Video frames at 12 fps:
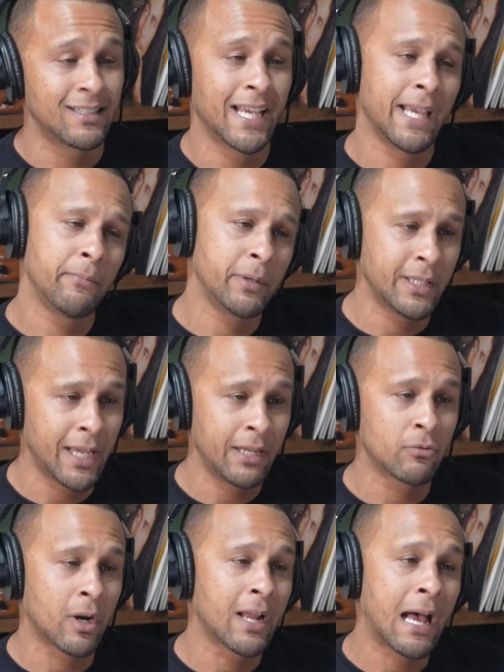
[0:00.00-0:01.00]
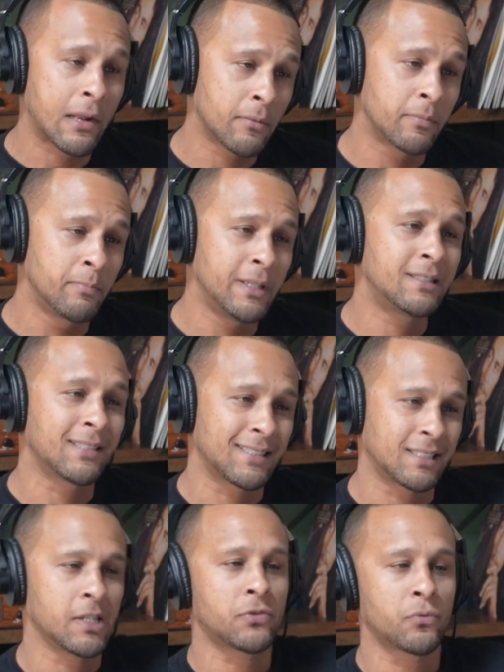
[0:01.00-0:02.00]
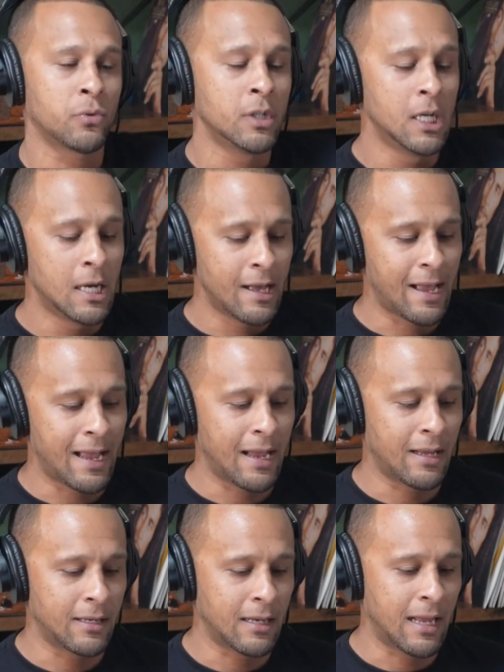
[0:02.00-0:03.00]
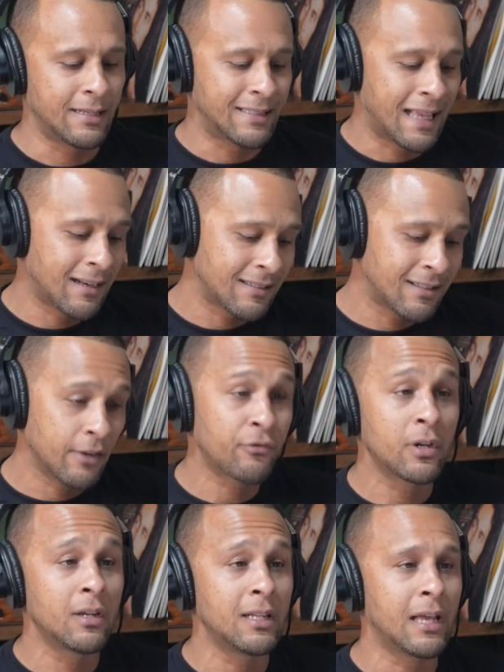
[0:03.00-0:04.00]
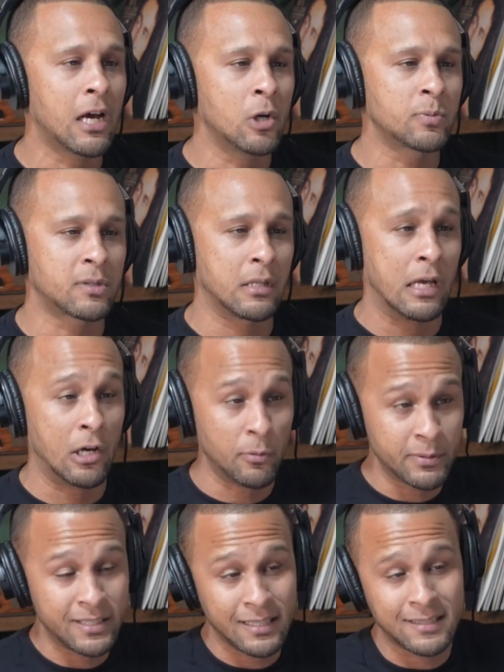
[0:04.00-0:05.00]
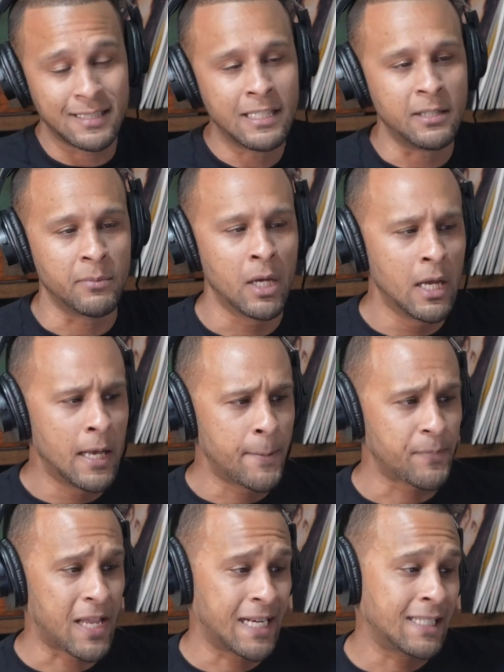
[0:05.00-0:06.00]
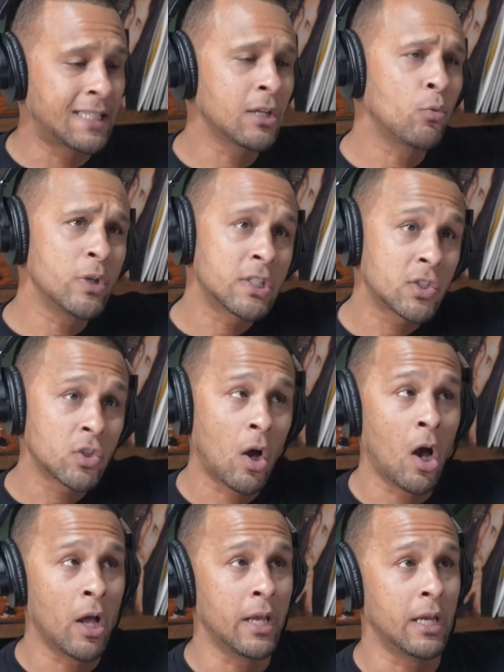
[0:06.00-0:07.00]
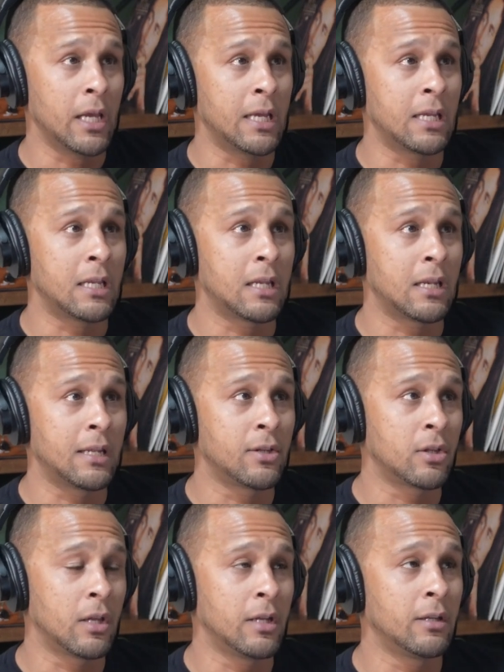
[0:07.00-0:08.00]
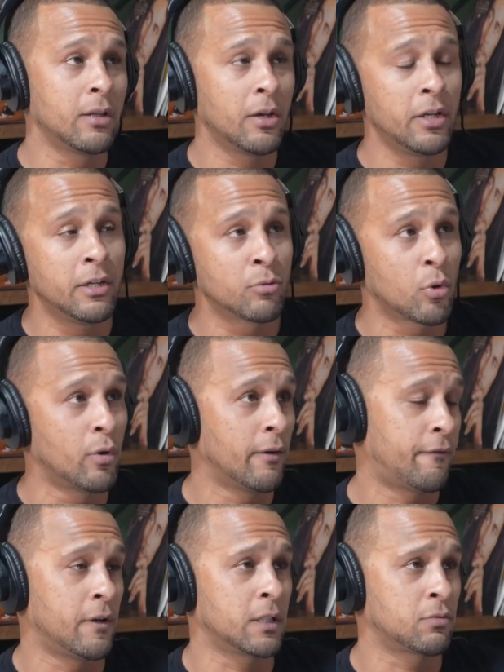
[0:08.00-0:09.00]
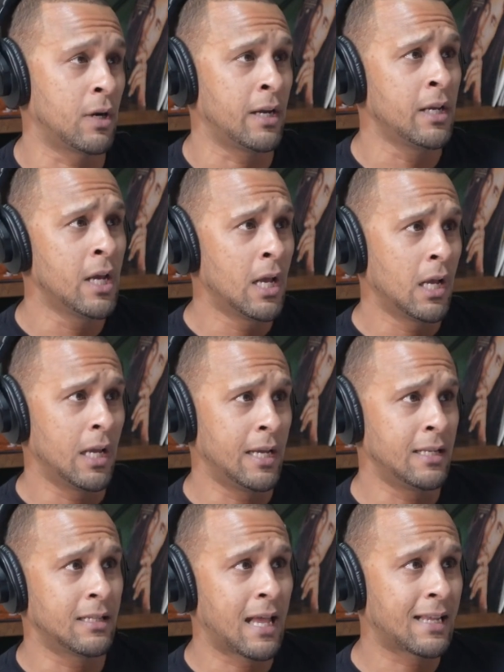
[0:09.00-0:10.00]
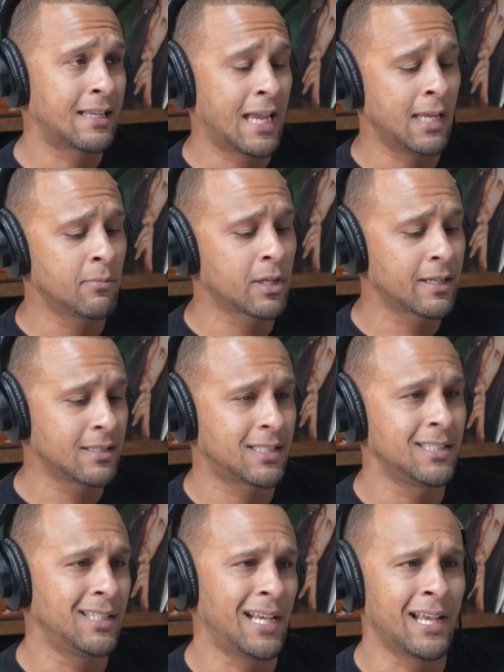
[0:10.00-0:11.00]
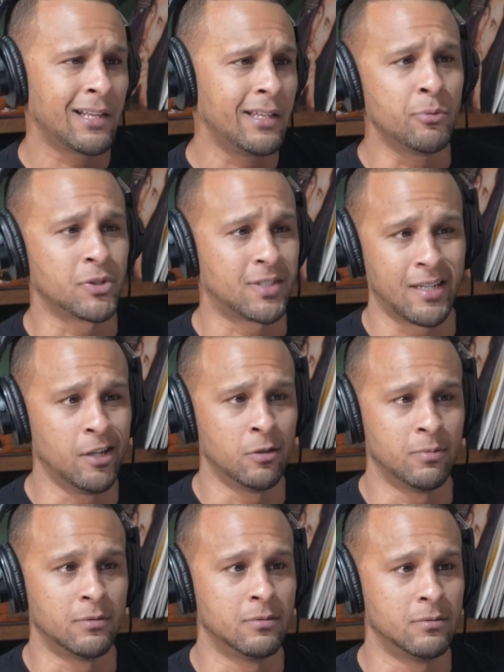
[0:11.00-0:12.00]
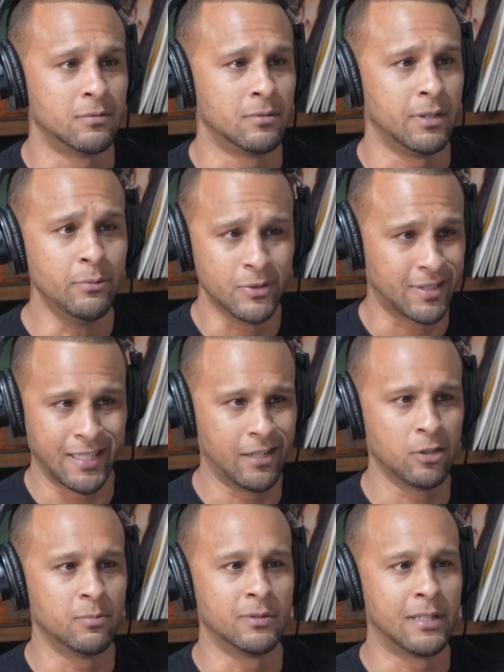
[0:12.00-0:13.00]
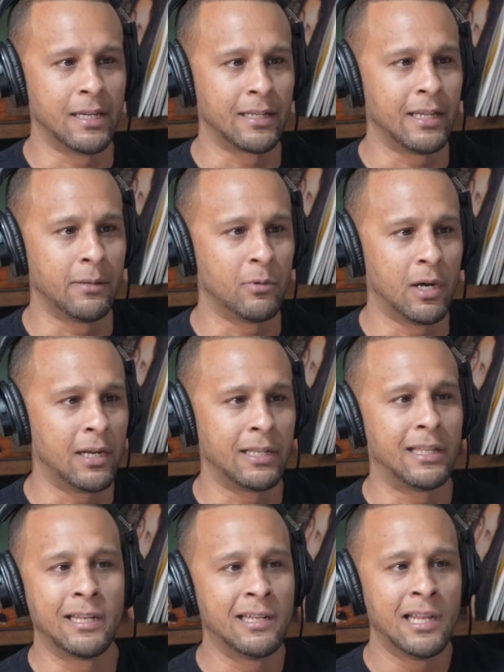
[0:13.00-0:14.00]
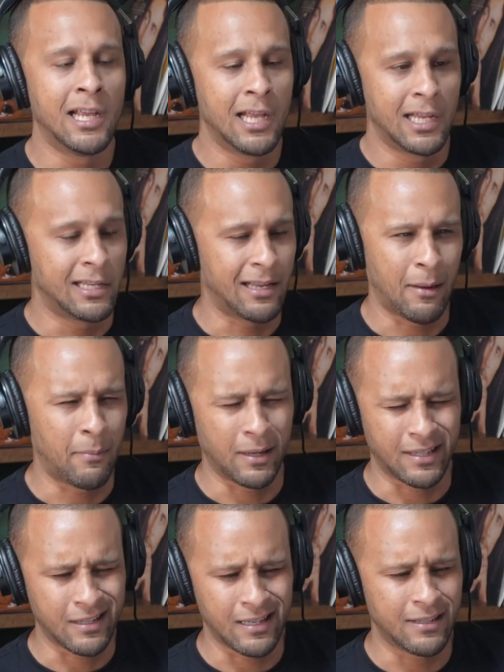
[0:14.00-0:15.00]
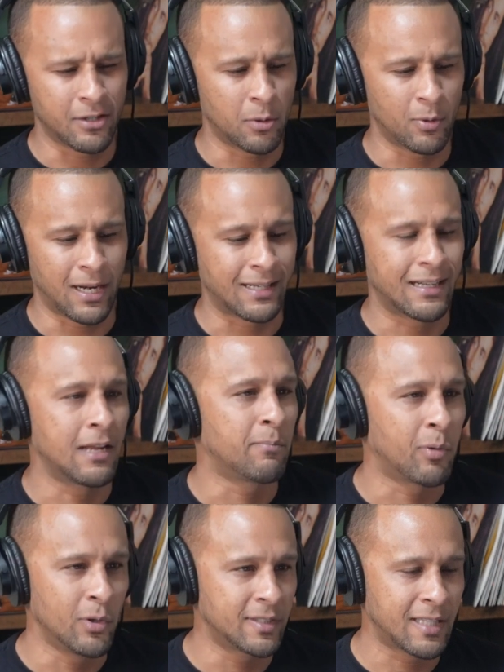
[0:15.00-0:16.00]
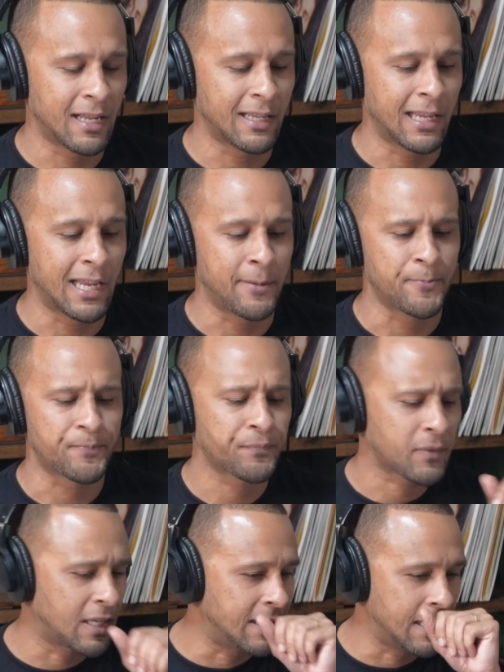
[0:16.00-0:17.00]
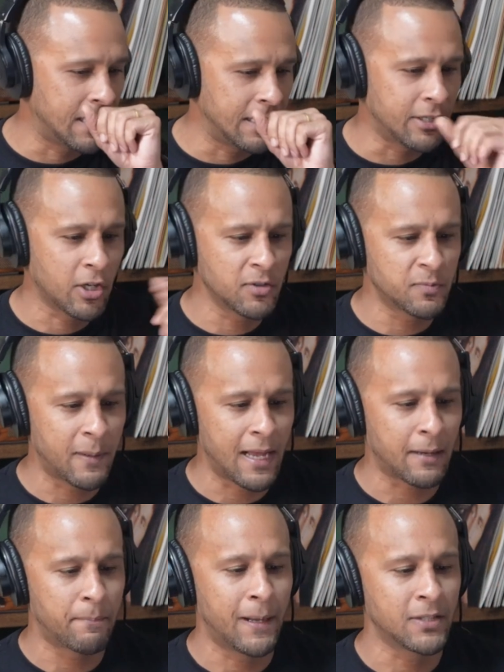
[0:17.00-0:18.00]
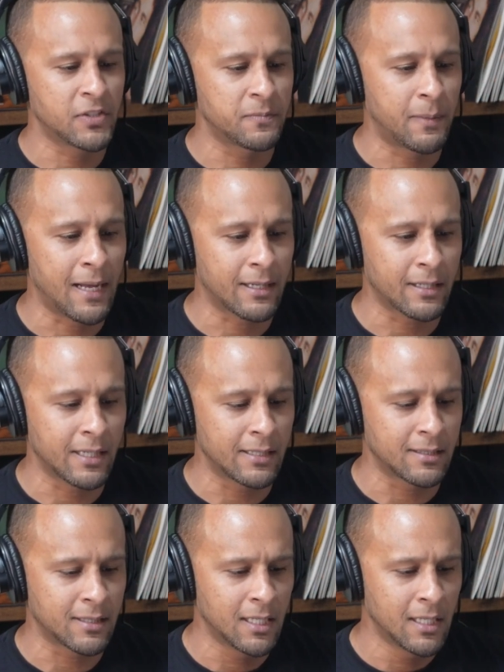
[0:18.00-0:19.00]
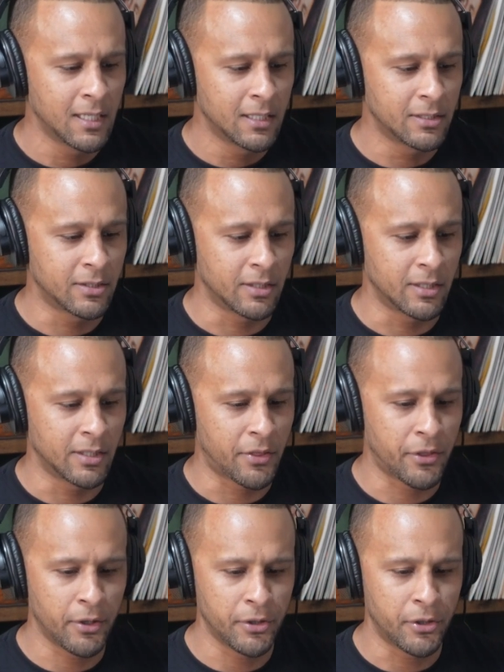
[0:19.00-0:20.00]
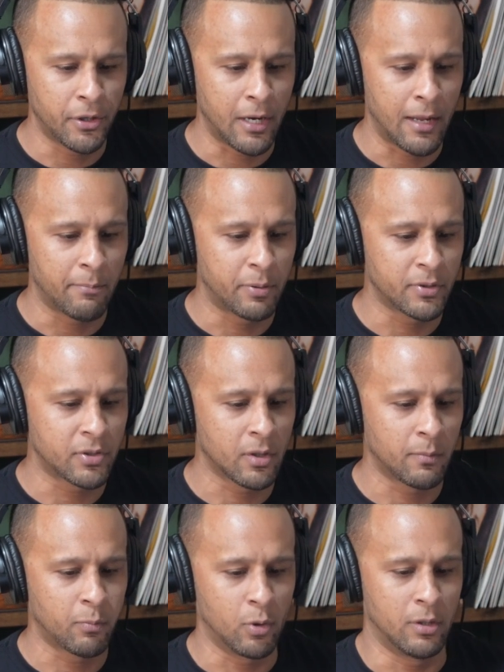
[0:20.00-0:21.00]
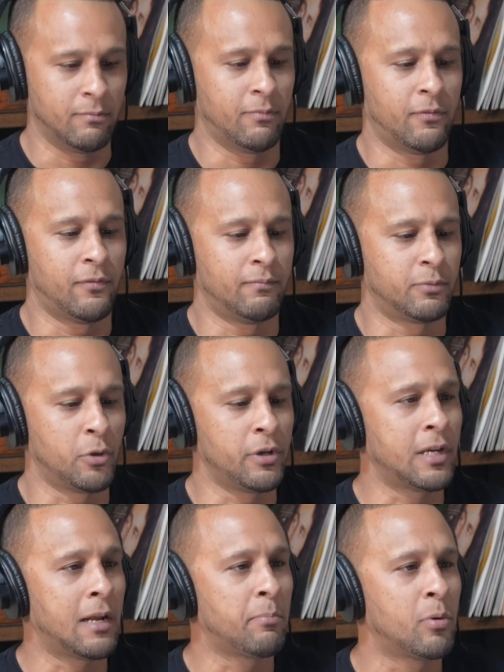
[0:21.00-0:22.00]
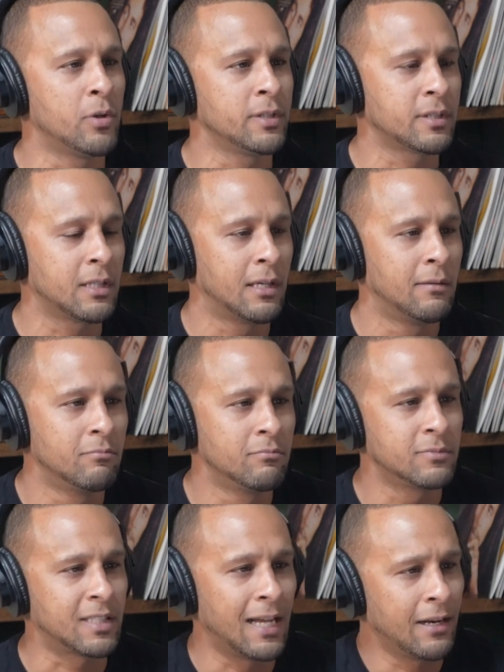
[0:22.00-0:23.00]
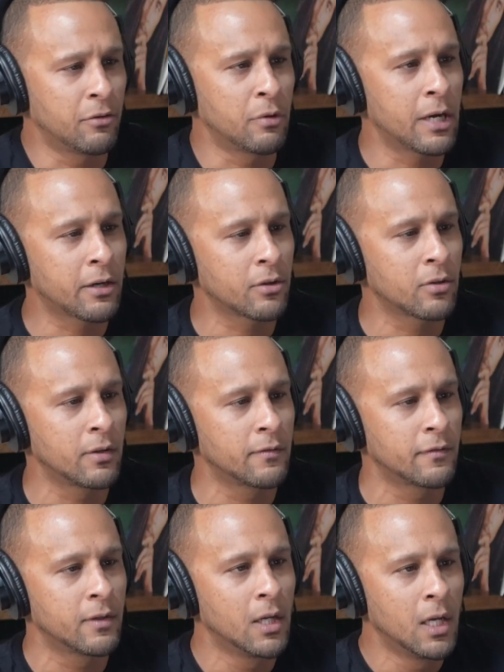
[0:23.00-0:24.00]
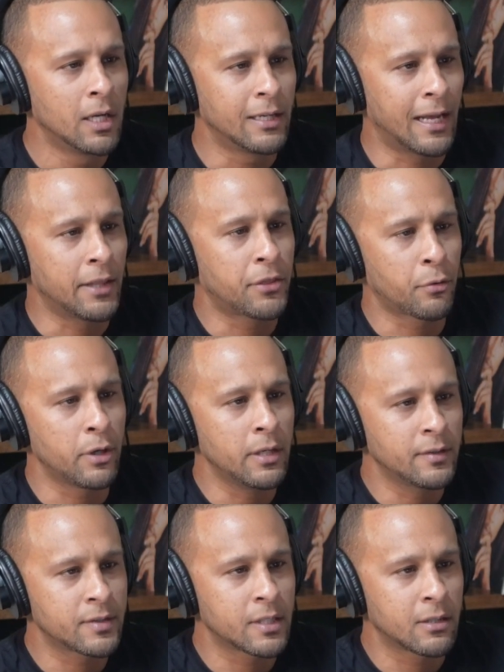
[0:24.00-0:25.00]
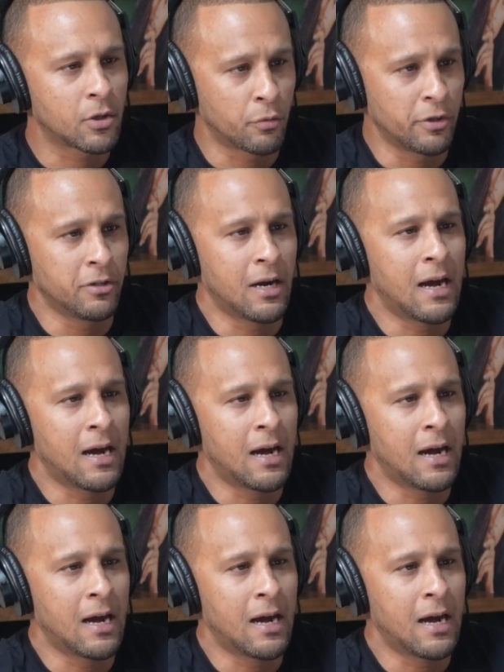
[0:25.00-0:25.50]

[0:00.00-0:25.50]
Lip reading: the NBA, right? How to be successful. And that definitely helps this team. And I think we saw it in the Hero effect, right? In that game against Indiana, he was terrible. He was terrible that game, right? And then I think he ended up with like 9 points that game. And then he comes back, bounces back against the Thunder and puts up, what, 39 points? Tied a record of 9 threes, career